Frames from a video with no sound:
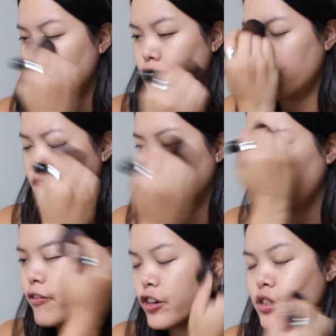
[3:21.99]
So when
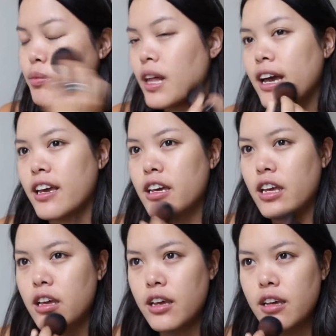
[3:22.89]
you first apply it,